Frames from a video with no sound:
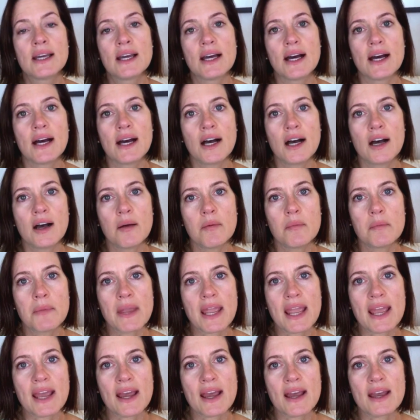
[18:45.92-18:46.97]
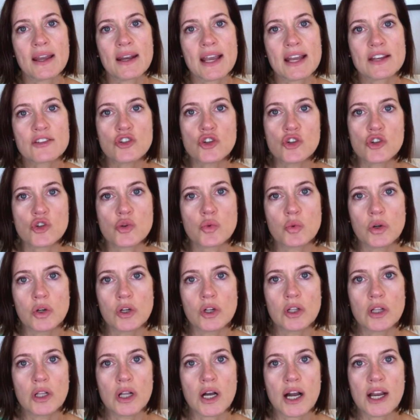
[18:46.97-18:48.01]
And as
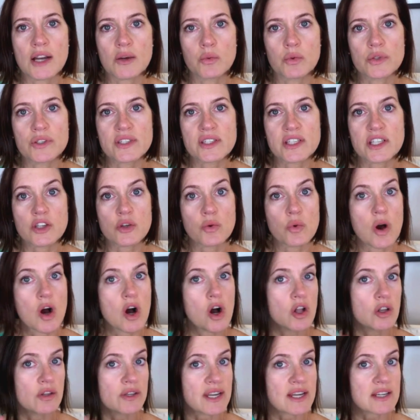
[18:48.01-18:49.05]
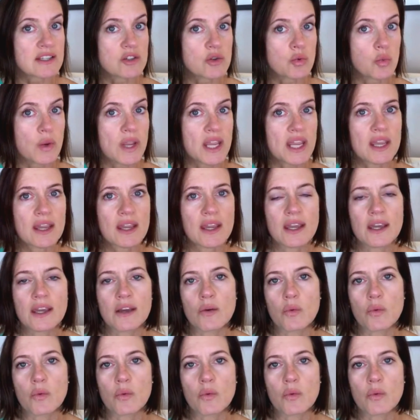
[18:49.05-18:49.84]
usual, I will see you all next week,